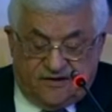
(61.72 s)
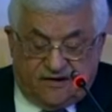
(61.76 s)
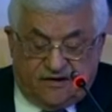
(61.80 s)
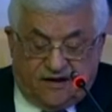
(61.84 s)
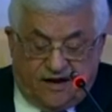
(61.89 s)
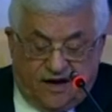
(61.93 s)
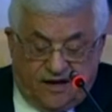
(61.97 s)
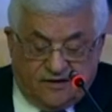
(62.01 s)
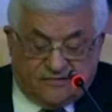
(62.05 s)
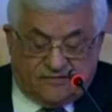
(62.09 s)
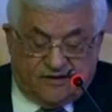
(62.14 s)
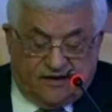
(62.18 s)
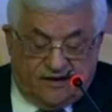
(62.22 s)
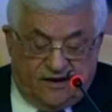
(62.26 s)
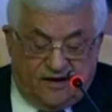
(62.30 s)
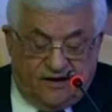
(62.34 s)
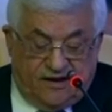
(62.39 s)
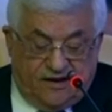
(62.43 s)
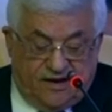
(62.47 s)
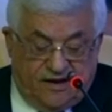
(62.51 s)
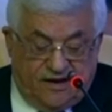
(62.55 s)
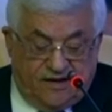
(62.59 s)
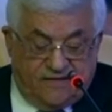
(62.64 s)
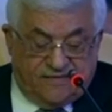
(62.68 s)
for
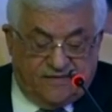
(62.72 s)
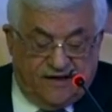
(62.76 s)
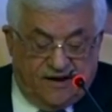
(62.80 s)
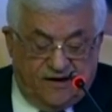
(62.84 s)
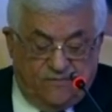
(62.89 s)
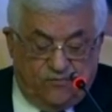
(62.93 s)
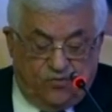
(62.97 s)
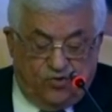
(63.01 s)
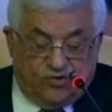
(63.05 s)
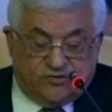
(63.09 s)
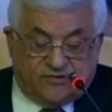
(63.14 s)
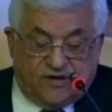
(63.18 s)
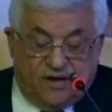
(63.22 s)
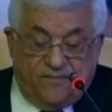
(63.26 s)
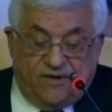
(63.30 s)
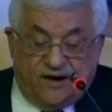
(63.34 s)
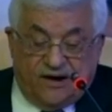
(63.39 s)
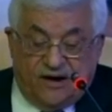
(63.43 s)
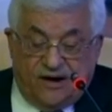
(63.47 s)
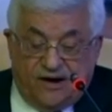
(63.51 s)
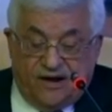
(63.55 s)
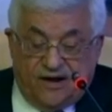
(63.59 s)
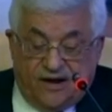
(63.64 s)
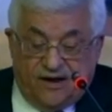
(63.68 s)
Qatar's hosting
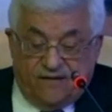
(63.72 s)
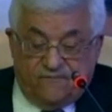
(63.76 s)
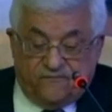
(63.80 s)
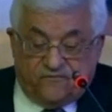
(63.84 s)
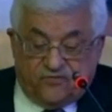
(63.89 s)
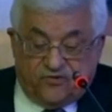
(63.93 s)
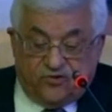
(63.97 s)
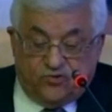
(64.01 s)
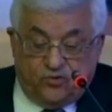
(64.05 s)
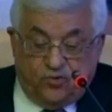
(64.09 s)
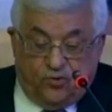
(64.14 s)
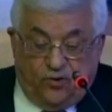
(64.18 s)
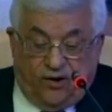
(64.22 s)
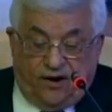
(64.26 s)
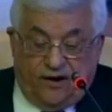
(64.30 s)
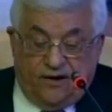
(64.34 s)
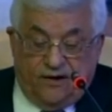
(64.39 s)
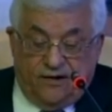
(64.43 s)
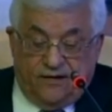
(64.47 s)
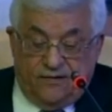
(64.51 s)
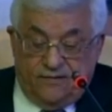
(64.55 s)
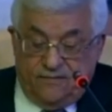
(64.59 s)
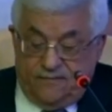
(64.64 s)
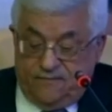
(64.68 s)
of the
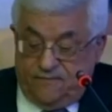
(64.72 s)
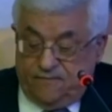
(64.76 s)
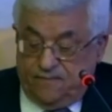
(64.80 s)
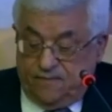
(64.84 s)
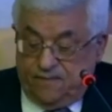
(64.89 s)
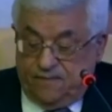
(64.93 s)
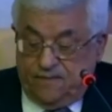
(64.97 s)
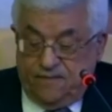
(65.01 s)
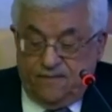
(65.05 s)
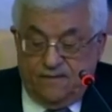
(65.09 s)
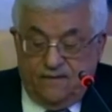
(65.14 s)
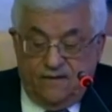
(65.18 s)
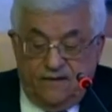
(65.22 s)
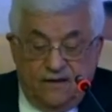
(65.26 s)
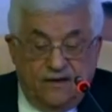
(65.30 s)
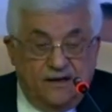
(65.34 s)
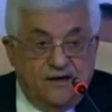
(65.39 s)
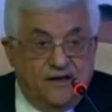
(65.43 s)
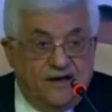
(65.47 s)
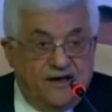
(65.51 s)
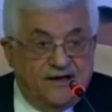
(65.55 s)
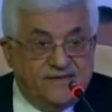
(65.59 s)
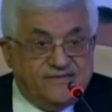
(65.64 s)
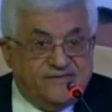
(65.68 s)
significant conference in
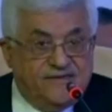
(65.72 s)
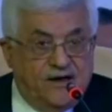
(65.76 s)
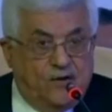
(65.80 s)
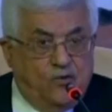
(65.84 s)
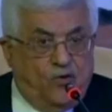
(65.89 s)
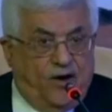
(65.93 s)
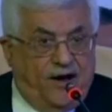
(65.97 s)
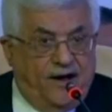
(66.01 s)
Doha,